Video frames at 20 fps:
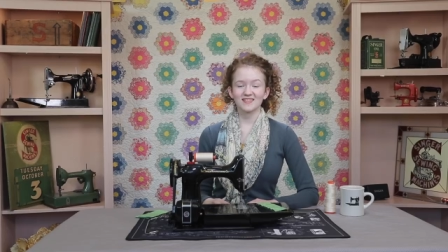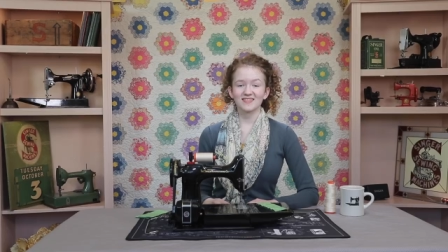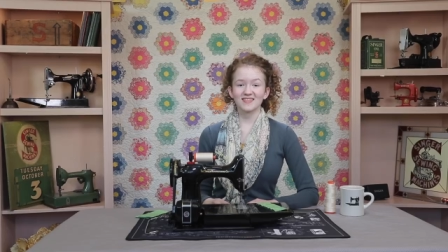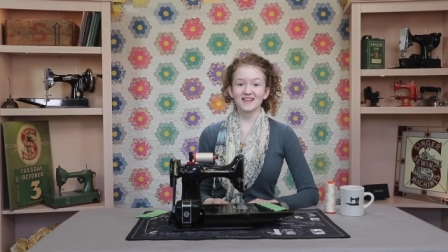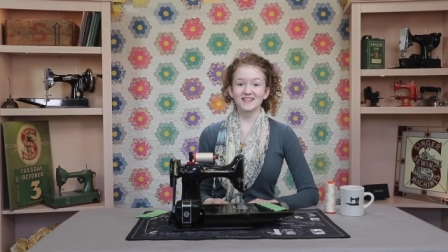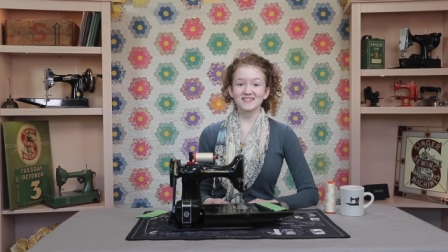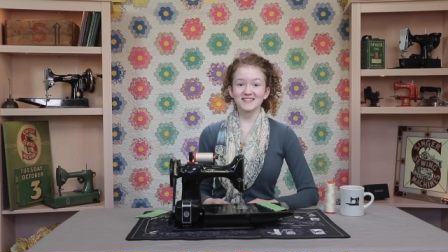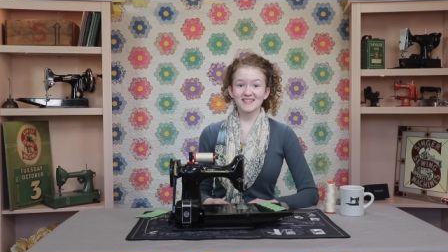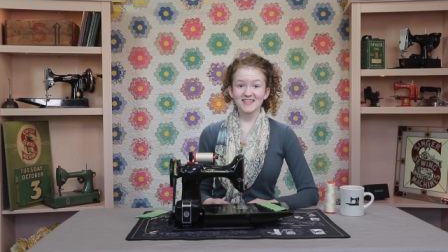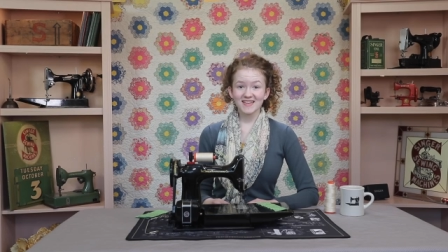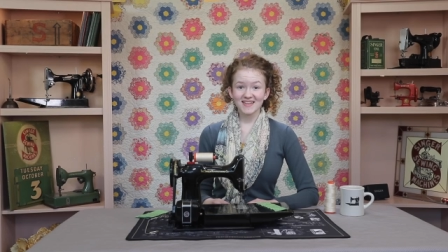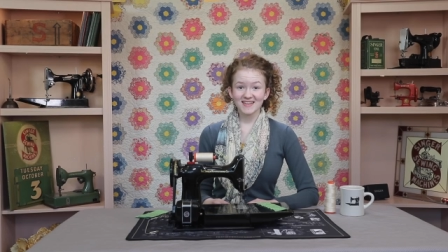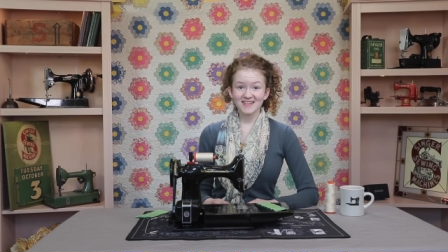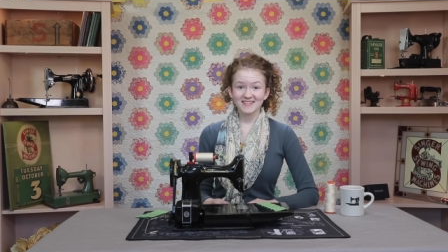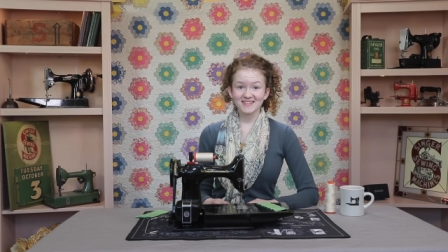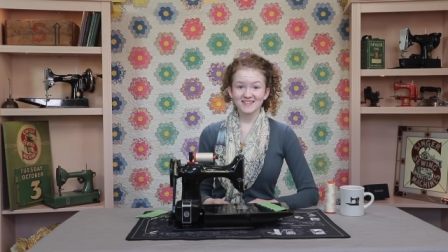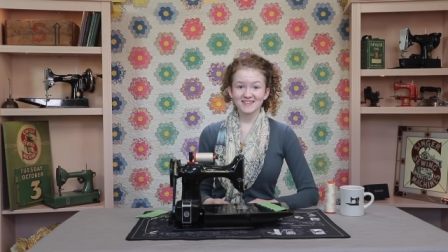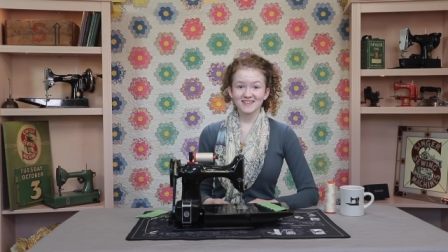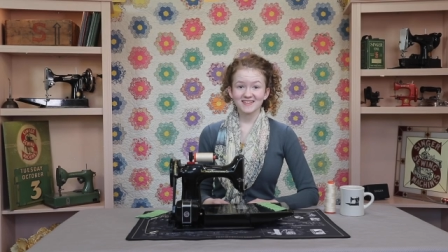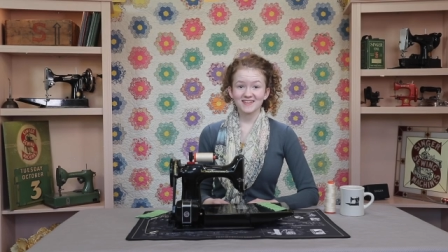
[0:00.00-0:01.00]
That's
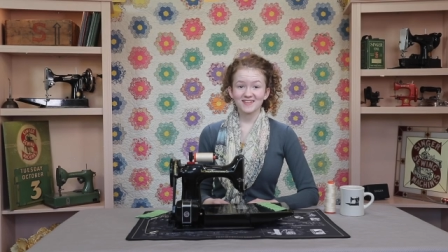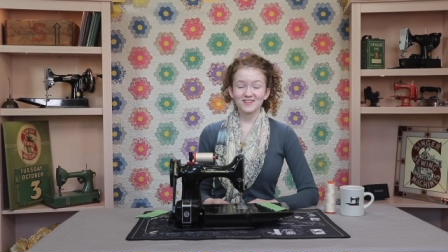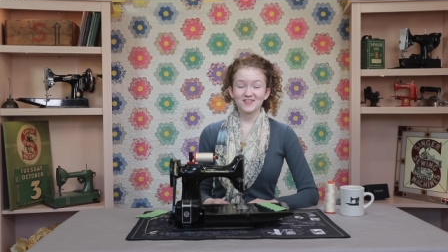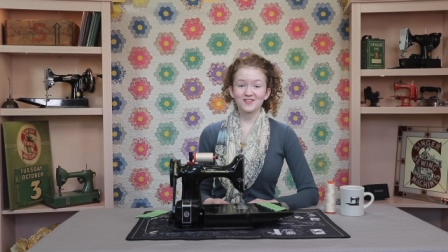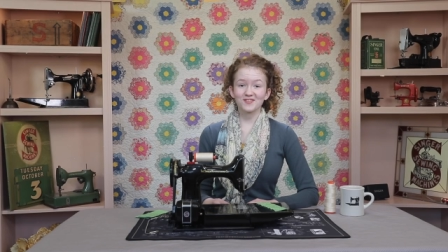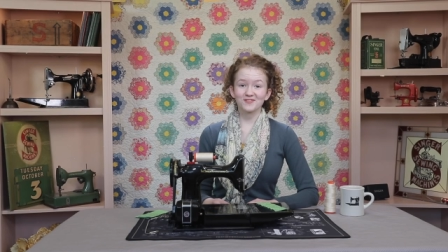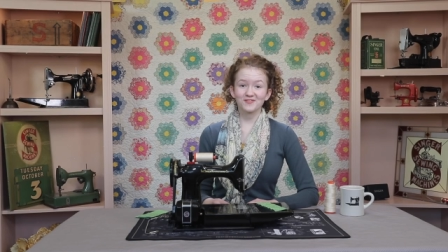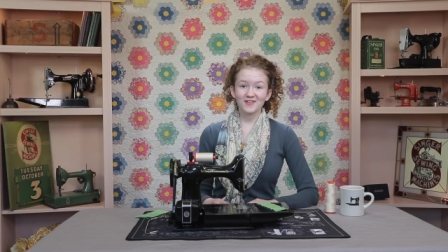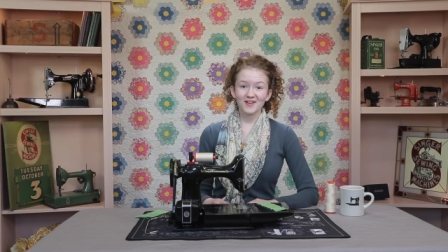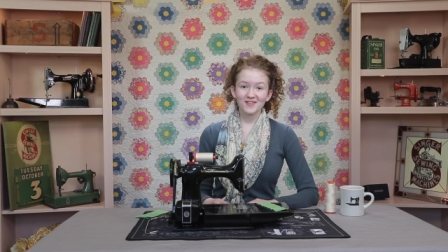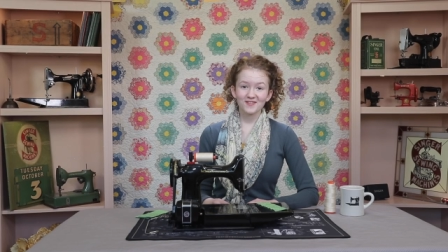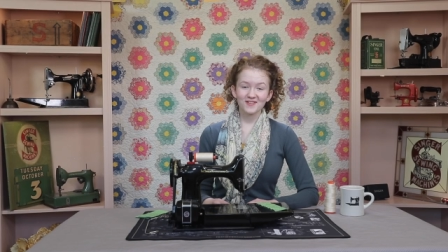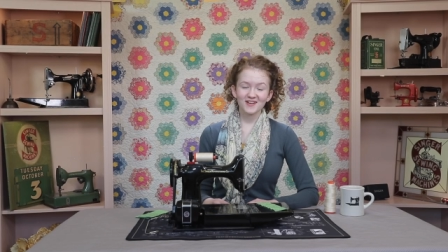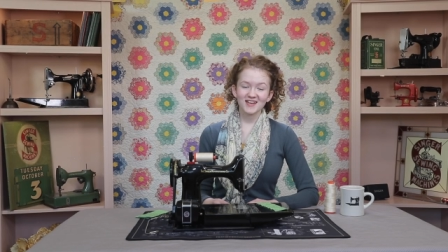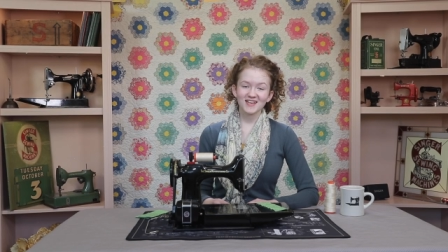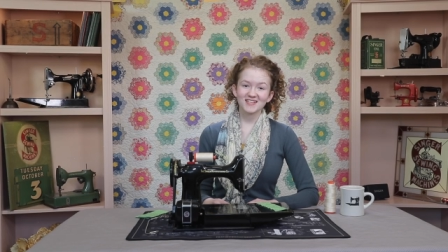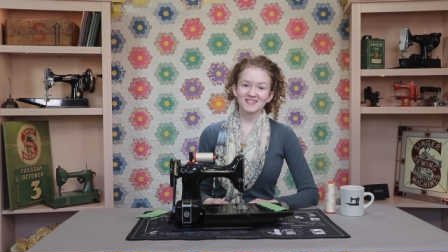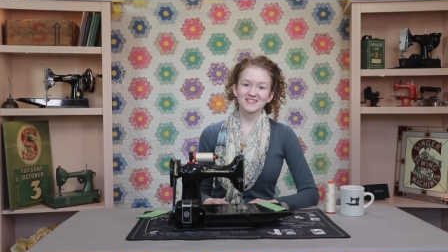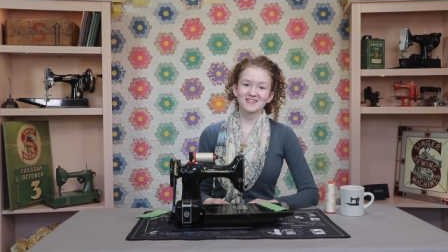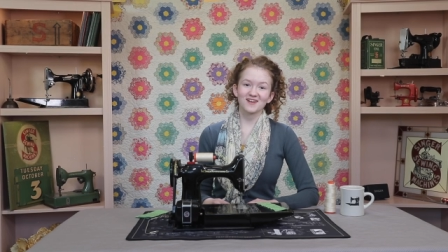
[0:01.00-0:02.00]
it! Your
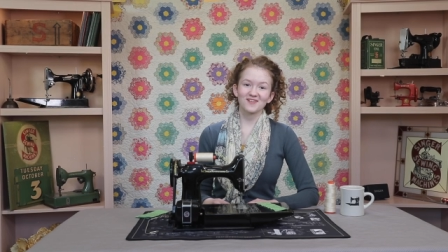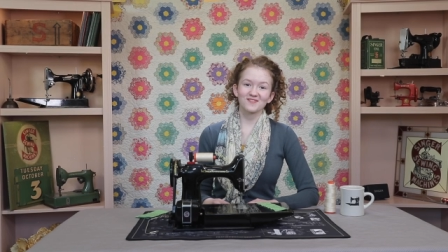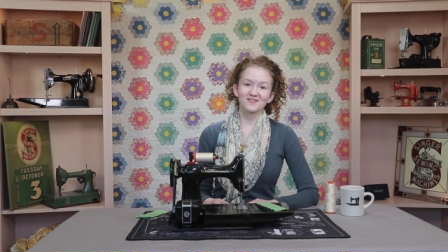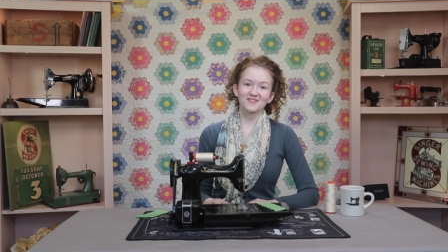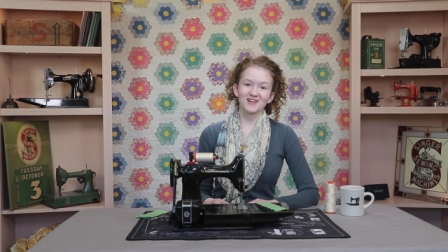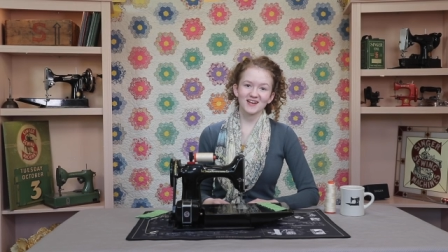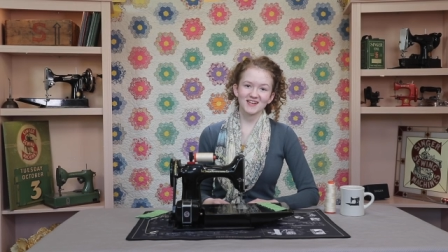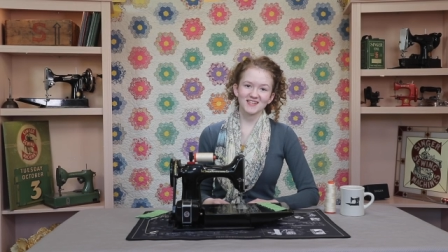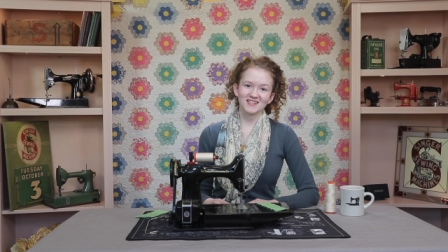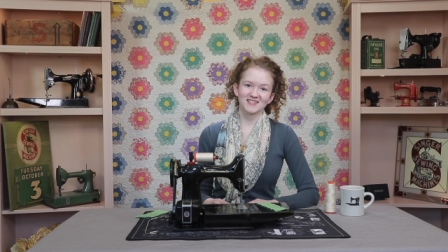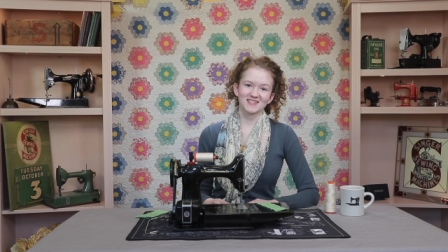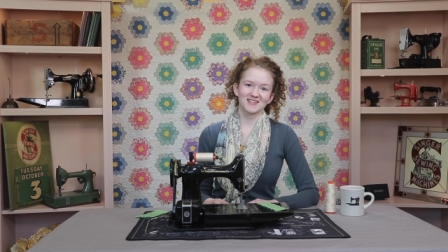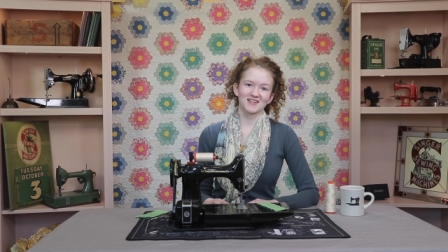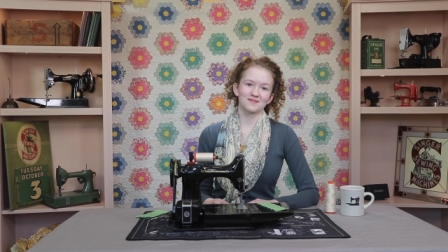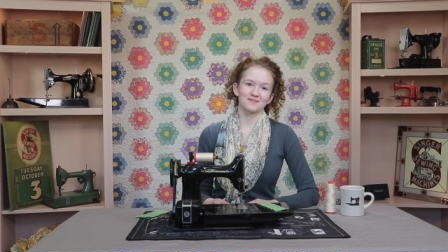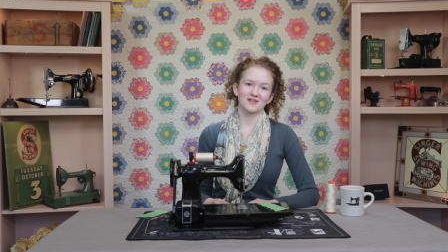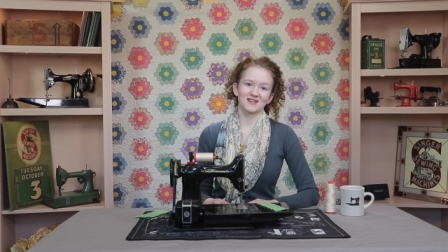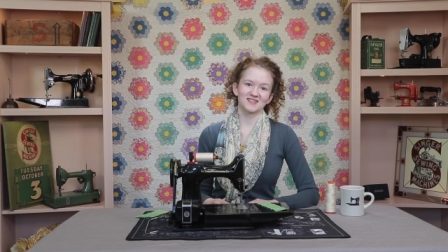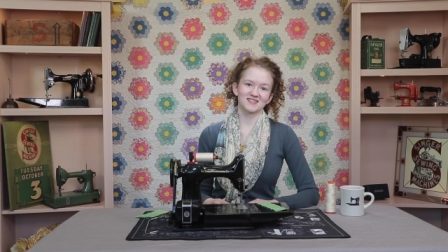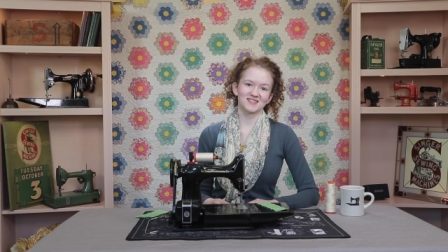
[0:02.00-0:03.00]
featherweight is now ready to
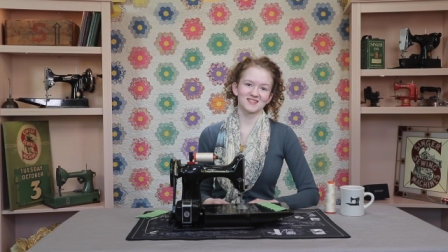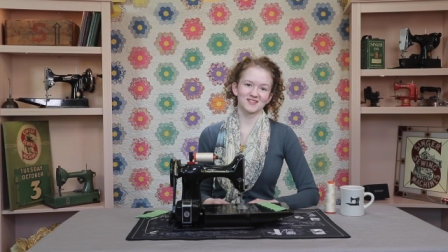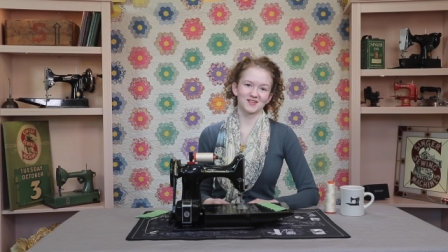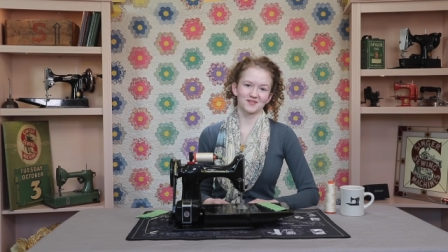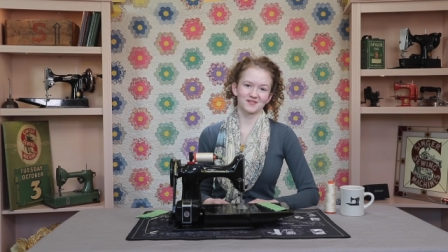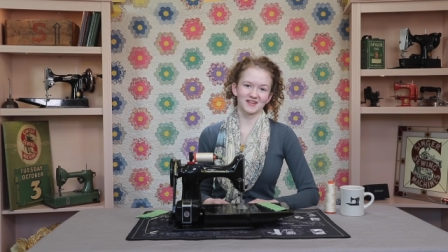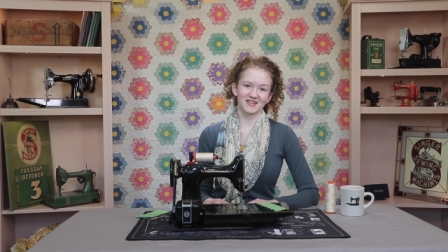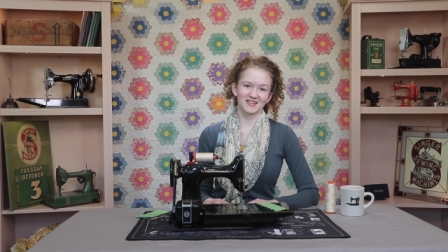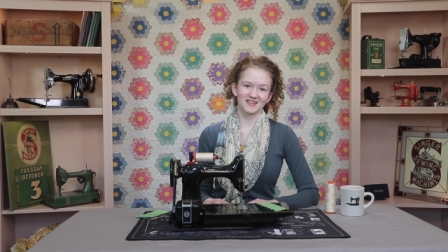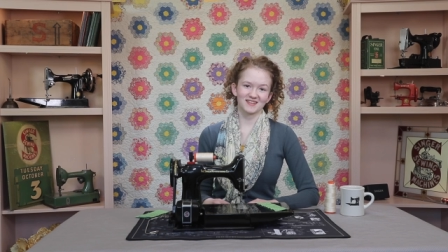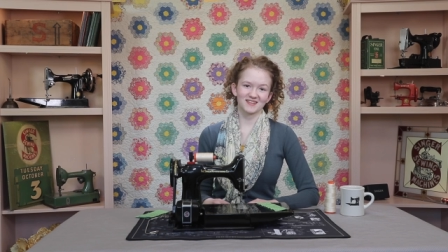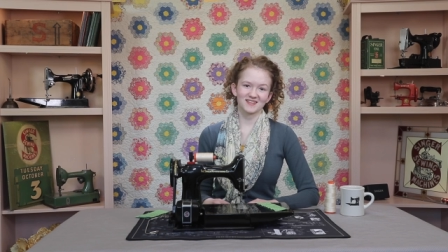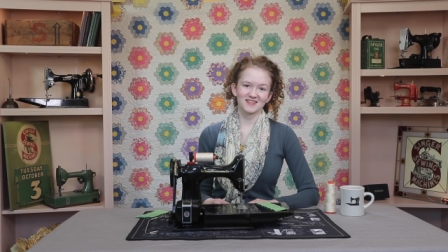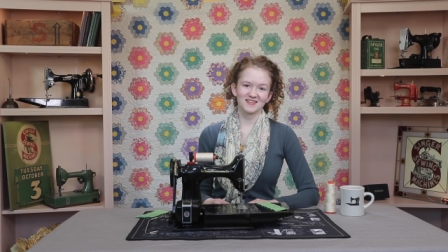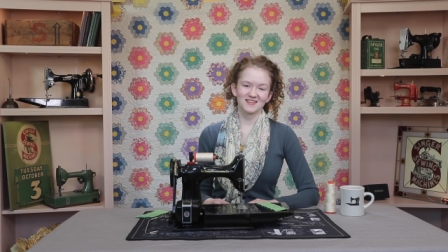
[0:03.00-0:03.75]
commence sewing.